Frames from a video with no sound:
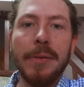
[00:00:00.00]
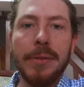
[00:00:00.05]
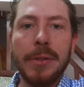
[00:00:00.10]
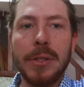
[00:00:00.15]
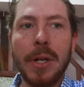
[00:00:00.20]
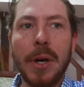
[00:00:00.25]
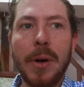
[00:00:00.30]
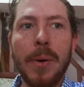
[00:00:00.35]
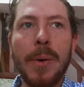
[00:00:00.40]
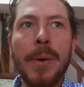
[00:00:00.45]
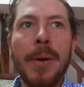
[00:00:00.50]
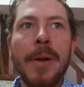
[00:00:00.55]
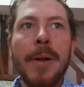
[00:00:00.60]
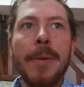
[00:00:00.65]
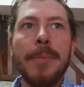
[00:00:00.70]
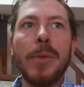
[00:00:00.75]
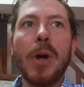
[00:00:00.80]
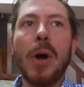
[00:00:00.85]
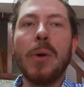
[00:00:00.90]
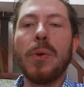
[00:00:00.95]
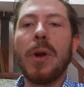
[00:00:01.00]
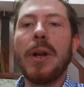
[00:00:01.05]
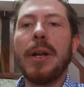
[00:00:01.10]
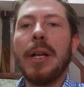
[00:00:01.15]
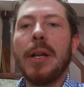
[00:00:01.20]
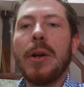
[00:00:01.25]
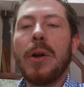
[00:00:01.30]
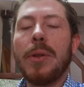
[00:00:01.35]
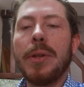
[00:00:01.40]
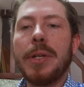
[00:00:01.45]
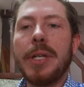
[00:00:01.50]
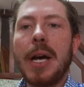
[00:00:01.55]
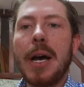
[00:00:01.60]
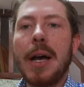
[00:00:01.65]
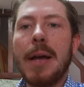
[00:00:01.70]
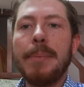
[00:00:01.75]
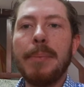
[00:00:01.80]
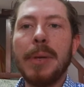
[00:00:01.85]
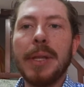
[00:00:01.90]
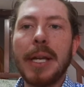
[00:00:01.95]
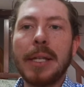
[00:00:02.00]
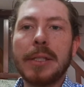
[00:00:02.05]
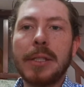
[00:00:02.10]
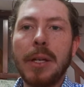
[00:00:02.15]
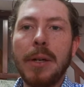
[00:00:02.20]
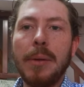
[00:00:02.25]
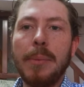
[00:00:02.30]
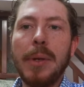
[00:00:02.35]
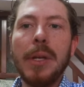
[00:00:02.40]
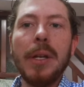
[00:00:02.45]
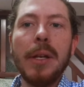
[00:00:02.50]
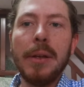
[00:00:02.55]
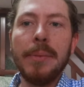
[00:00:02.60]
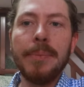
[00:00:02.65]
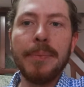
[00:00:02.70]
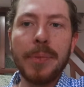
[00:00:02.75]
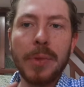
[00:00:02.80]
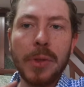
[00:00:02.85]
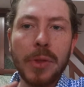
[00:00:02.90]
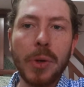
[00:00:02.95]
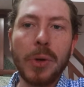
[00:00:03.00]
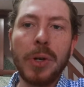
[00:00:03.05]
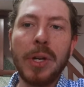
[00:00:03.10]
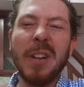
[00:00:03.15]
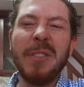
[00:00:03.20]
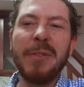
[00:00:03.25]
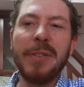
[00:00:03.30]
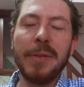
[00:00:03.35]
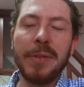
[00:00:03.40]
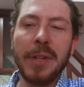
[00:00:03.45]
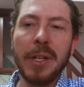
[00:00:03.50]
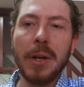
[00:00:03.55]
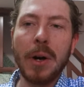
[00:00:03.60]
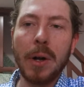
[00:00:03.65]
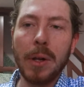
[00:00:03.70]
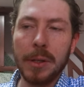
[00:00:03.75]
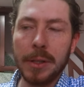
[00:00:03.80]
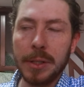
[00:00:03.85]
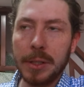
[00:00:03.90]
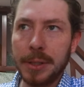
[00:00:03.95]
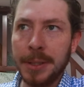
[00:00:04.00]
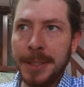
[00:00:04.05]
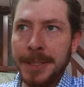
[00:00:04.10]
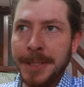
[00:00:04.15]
So not running it all the time, but that's going to be $30 to $50.